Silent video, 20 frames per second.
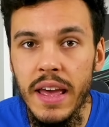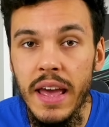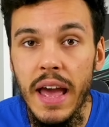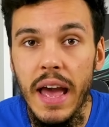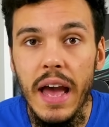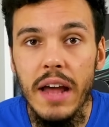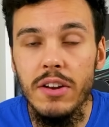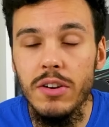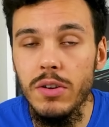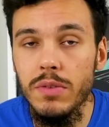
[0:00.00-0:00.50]

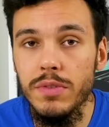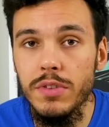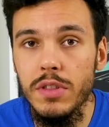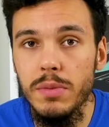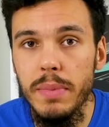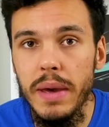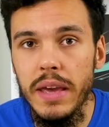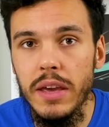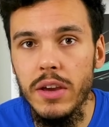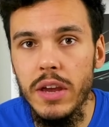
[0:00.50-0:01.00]
Head on over to the
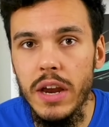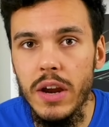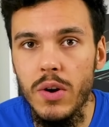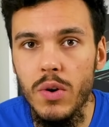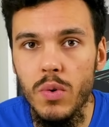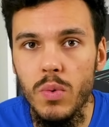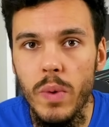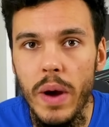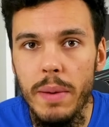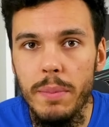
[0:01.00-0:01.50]
main
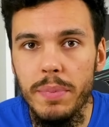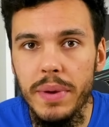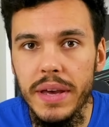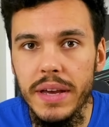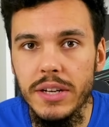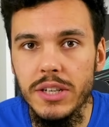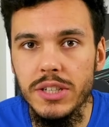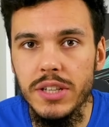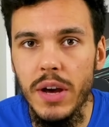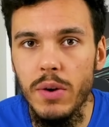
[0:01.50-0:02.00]
KitGuru
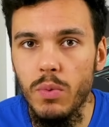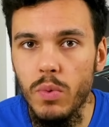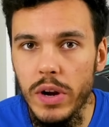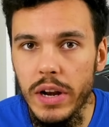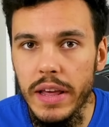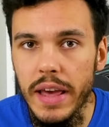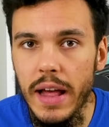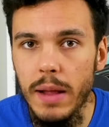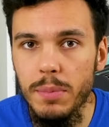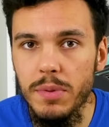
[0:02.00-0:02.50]
webpage, that
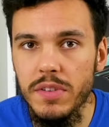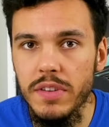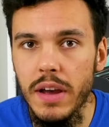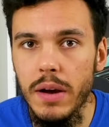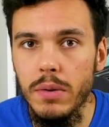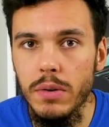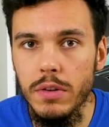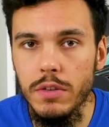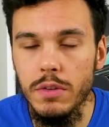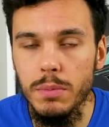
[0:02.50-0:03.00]
really helps us
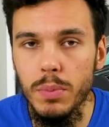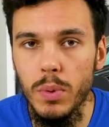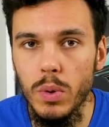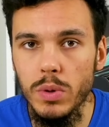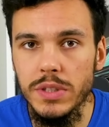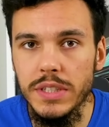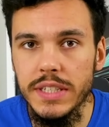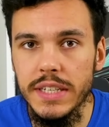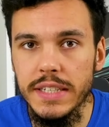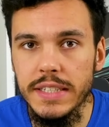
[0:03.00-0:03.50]
out and it
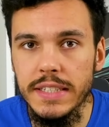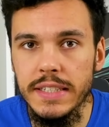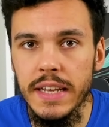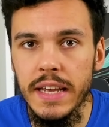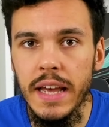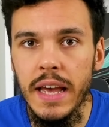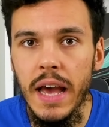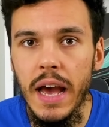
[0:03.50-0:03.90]
supports us.